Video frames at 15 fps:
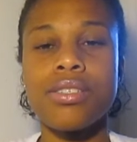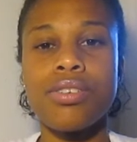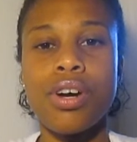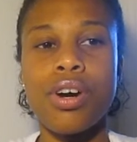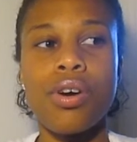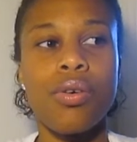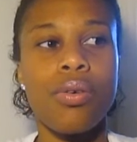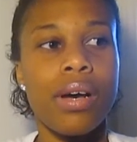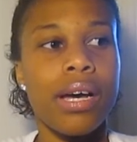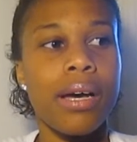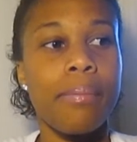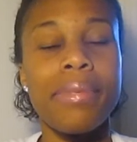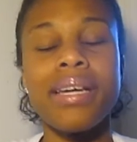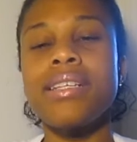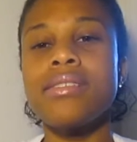You know,
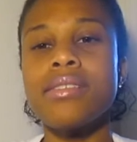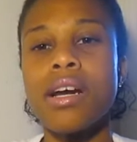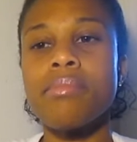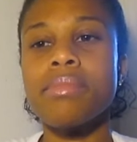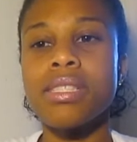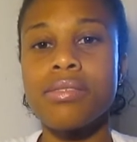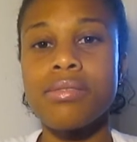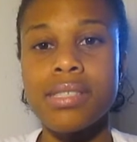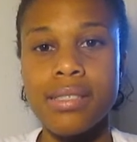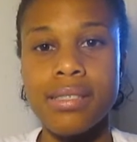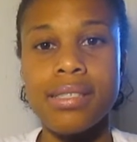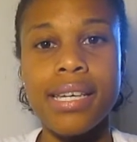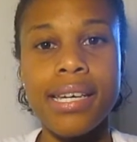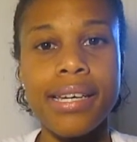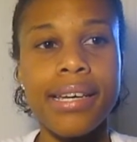be determined to
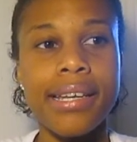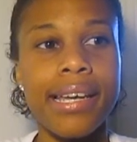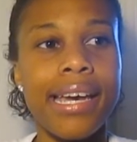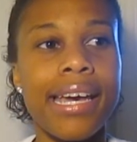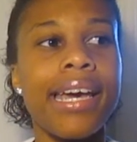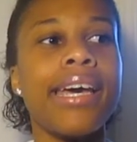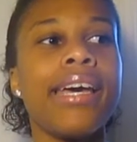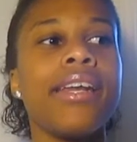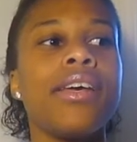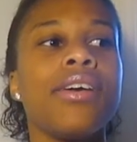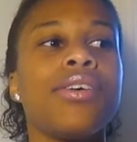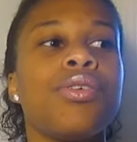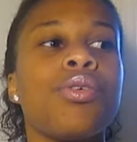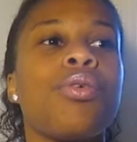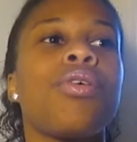succeed in
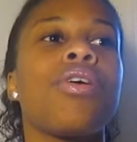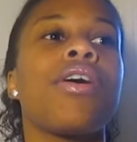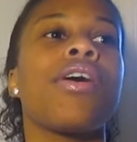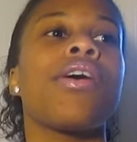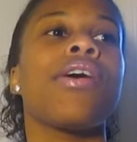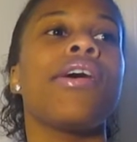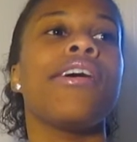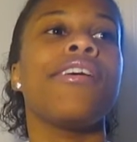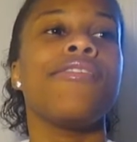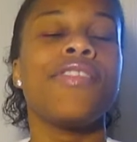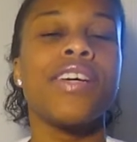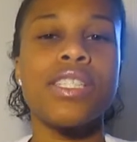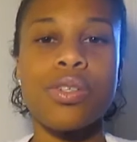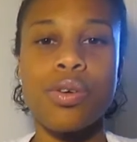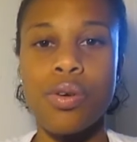your
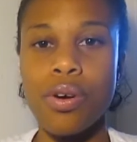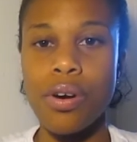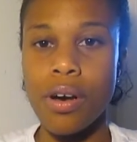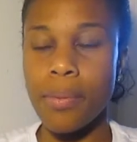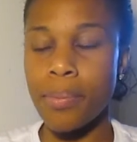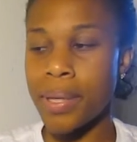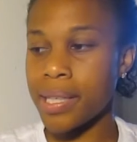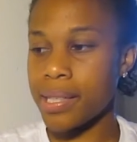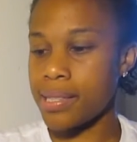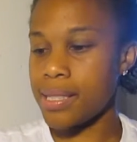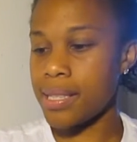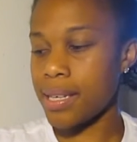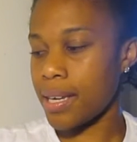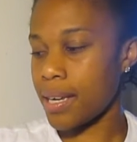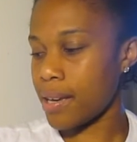physical
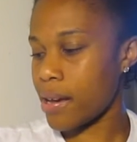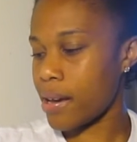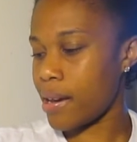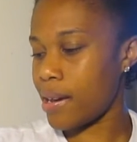ability.